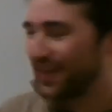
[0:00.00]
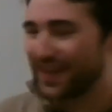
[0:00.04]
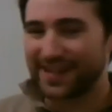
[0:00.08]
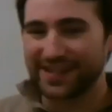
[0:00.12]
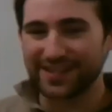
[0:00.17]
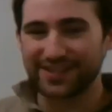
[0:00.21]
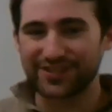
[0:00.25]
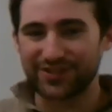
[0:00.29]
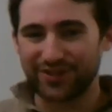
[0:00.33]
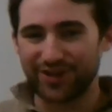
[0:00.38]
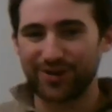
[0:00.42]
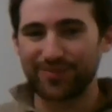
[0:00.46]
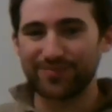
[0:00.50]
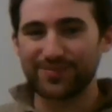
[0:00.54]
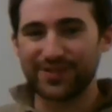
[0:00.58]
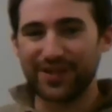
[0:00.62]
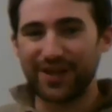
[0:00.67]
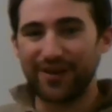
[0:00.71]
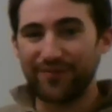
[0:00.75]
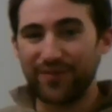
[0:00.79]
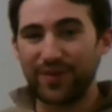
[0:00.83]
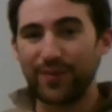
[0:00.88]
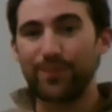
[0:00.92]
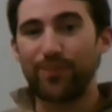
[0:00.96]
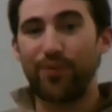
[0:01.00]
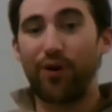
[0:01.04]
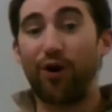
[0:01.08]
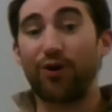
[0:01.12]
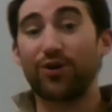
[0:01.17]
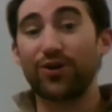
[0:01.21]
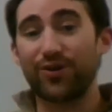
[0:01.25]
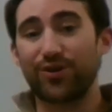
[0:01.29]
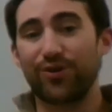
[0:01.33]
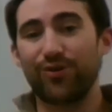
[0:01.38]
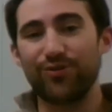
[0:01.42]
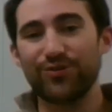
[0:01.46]
in terms of the
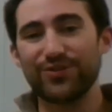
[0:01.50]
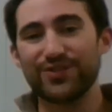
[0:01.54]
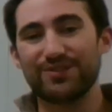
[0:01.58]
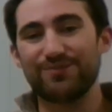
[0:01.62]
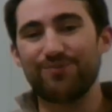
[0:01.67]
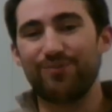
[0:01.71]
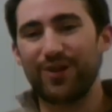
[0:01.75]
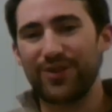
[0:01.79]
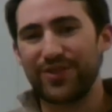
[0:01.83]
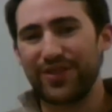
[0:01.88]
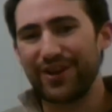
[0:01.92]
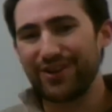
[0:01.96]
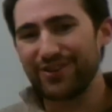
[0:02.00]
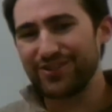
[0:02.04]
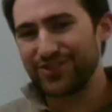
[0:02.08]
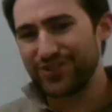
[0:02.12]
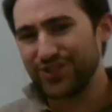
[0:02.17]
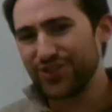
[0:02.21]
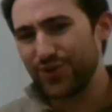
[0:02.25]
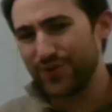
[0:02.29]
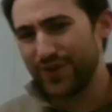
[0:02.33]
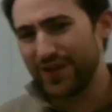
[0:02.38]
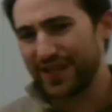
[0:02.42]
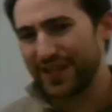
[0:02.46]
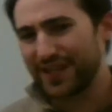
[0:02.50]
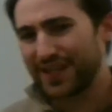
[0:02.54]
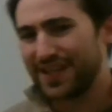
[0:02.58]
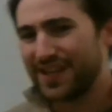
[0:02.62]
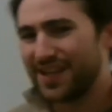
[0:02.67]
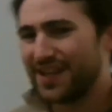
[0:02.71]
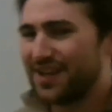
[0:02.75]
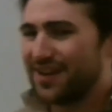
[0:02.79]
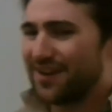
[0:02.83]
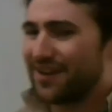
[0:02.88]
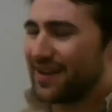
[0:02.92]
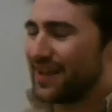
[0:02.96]
particles and what they're doing,
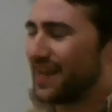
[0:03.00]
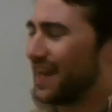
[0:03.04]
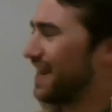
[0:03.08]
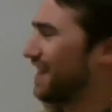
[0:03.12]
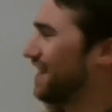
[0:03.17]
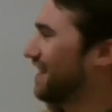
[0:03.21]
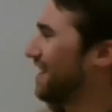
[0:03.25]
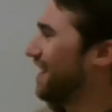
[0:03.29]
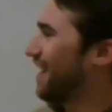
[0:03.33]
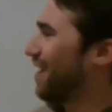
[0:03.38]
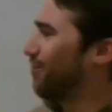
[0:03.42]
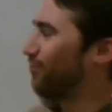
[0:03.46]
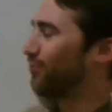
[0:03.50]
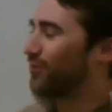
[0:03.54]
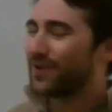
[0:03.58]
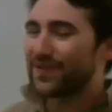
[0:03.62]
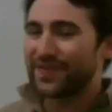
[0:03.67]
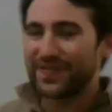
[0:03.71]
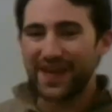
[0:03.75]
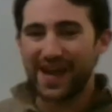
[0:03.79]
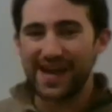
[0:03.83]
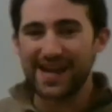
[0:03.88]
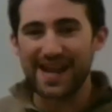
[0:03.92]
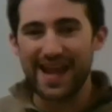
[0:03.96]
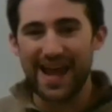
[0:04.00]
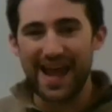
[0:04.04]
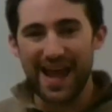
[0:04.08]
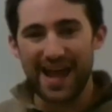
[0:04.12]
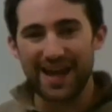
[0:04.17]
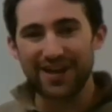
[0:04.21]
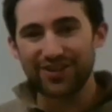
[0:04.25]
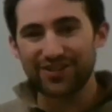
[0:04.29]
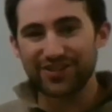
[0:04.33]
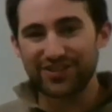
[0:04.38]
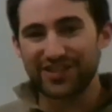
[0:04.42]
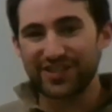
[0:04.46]
okay? And what that
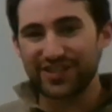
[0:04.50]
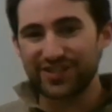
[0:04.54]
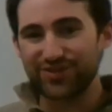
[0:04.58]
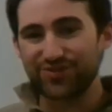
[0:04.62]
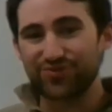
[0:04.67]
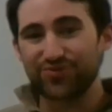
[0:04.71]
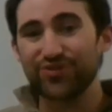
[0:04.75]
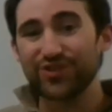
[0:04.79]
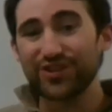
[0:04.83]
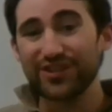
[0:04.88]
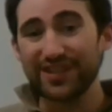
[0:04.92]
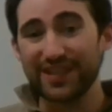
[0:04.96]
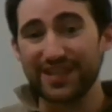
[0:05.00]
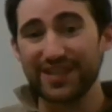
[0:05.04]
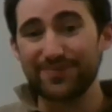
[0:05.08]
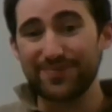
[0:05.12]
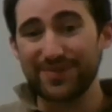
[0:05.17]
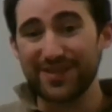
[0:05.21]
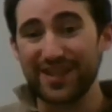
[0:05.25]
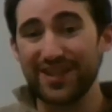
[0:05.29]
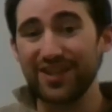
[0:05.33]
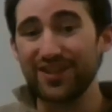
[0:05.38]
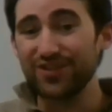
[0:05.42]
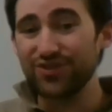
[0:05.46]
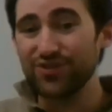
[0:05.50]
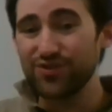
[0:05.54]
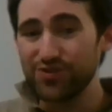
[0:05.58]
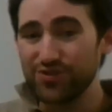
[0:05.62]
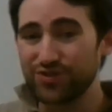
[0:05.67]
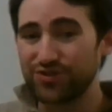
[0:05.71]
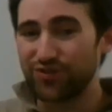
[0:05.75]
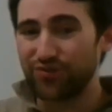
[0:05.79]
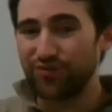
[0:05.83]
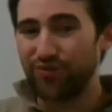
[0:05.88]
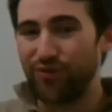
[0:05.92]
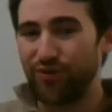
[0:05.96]
energy is really being
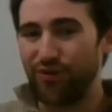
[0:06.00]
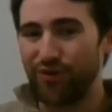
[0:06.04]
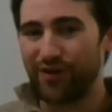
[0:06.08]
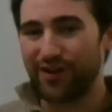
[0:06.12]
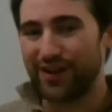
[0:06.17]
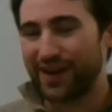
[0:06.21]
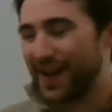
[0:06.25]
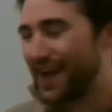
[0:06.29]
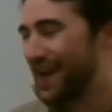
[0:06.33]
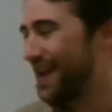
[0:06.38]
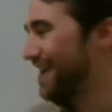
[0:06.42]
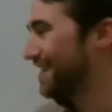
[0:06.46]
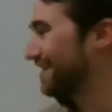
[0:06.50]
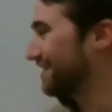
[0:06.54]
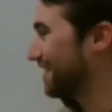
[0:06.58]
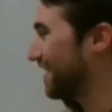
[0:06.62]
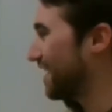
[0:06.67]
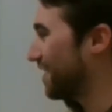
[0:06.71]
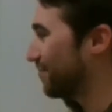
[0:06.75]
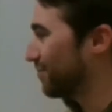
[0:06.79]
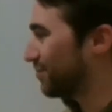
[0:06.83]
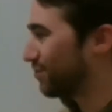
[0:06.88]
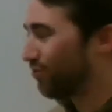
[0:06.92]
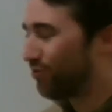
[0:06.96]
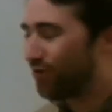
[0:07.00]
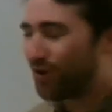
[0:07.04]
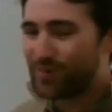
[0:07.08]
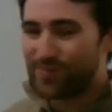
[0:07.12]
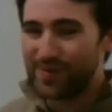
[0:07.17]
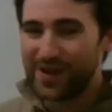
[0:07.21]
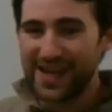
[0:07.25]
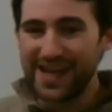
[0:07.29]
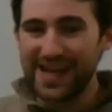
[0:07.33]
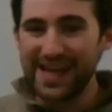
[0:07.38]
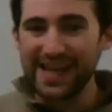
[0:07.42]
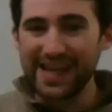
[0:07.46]
used for, okay? As they absorb
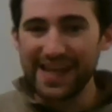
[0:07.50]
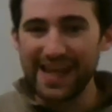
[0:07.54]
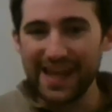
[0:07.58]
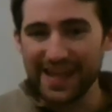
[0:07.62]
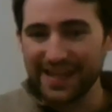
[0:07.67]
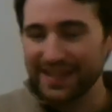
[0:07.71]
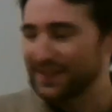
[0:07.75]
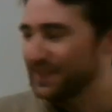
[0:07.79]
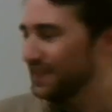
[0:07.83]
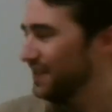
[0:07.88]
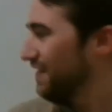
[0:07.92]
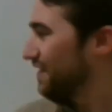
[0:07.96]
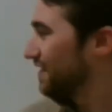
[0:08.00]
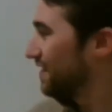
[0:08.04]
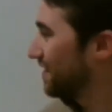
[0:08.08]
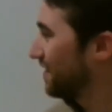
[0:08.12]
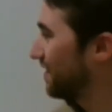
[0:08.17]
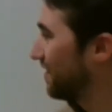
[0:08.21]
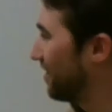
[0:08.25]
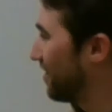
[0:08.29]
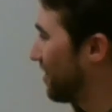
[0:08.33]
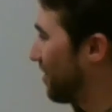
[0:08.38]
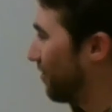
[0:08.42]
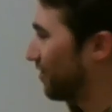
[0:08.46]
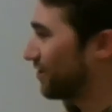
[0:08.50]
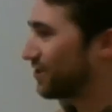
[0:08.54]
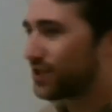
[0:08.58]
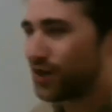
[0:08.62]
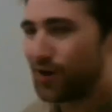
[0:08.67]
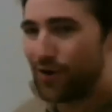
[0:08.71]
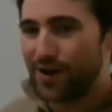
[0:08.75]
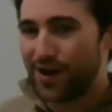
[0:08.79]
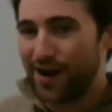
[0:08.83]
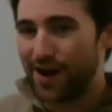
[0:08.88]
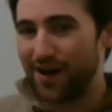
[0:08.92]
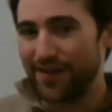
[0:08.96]
heat, what's
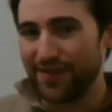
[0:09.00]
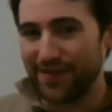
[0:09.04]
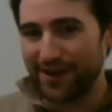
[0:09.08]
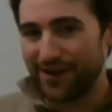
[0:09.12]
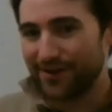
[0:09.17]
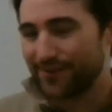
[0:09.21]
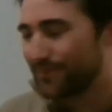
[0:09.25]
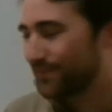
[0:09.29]
going on there?